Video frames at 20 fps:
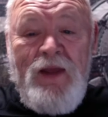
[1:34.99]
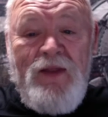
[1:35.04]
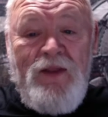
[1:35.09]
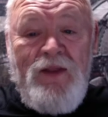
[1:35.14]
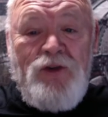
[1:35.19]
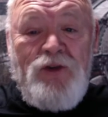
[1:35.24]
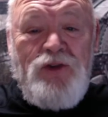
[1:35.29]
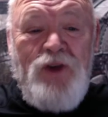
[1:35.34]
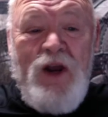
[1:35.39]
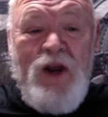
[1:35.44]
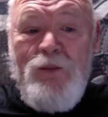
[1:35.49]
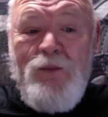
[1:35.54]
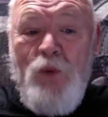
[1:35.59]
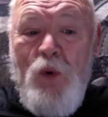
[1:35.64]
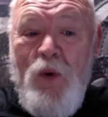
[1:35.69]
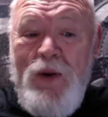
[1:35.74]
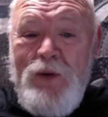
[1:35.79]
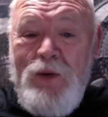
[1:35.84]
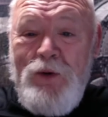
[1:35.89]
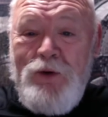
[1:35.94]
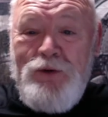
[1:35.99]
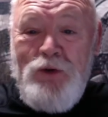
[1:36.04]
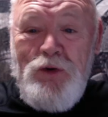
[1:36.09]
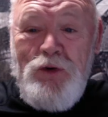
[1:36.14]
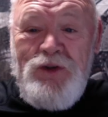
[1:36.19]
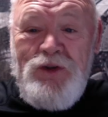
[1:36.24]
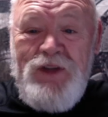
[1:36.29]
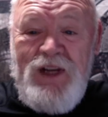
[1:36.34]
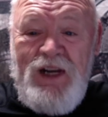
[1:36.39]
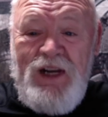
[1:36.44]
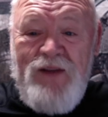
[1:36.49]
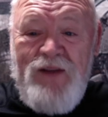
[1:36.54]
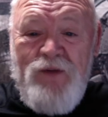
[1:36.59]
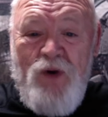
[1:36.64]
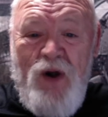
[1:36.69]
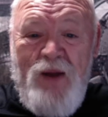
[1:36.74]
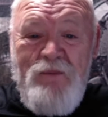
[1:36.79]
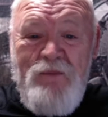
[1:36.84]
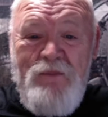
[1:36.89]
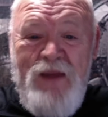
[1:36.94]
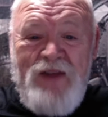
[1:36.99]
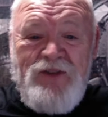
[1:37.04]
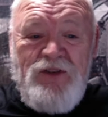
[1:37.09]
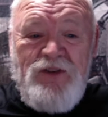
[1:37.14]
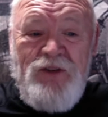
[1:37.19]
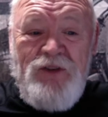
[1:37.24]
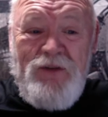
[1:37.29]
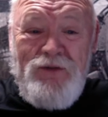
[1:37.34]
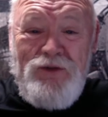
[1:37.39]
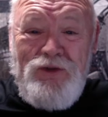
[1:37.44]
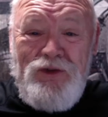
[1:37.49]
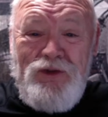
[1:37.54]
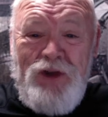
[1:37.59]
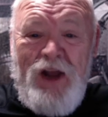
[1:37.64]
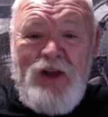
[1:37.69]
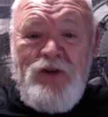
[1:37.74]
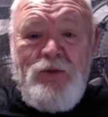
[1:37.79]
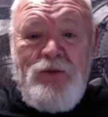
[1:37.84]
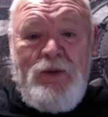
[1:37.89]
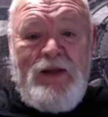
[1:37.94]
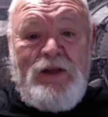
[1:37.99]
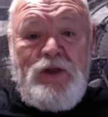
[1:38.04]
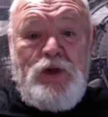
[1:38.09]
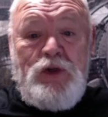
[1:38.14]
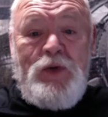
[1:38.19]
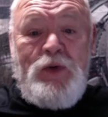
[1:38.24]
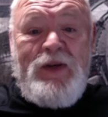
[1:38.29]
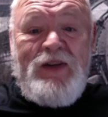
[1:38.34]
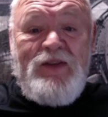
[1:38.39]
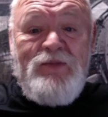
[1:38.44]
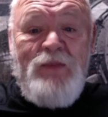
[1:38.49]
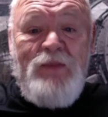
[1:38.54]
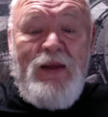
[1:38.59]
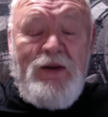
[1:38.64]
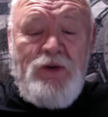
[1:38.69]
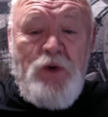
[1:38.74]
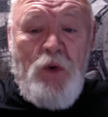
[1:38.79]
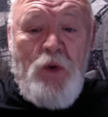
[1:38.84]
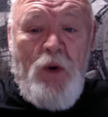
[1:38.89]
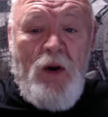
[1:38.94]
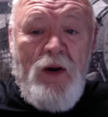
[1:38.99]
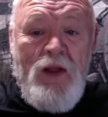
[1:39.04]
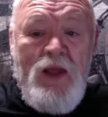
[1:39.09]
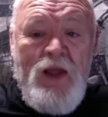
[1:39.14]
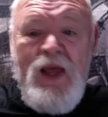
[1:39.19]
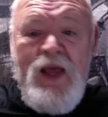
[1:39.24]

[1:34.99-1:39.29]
This young boy was to deliver a message of judgment to his mentor,